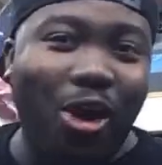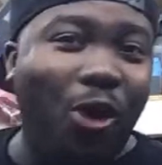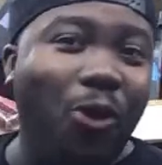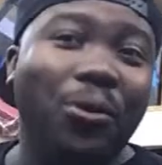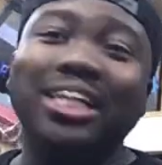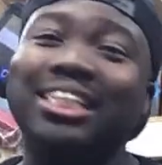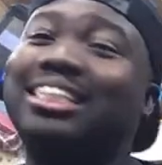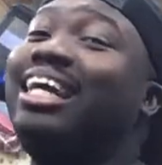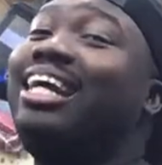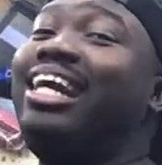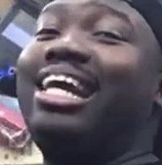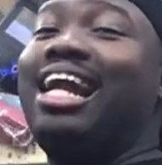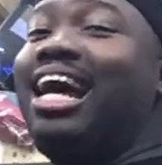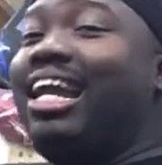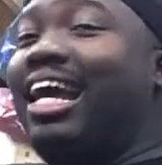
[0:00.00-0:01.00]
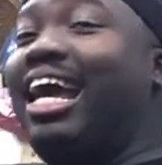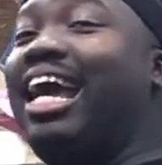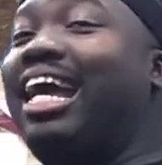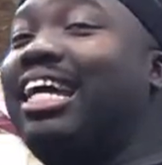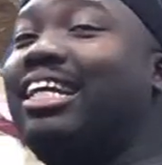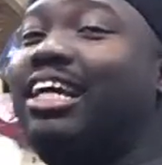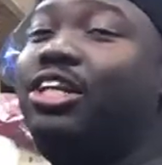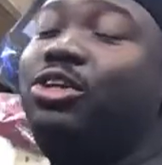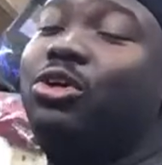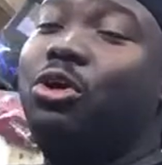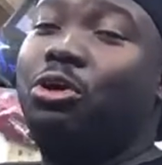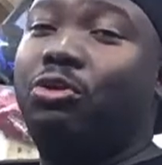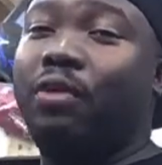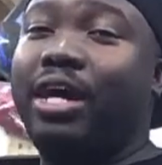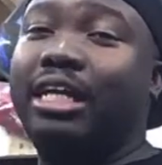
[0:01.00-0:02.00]
always can get out of hand and you go
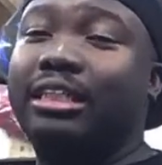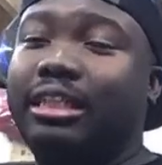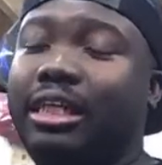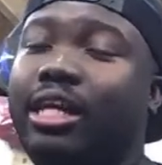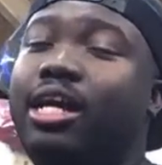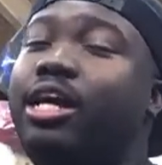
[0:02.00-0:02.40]
crazy.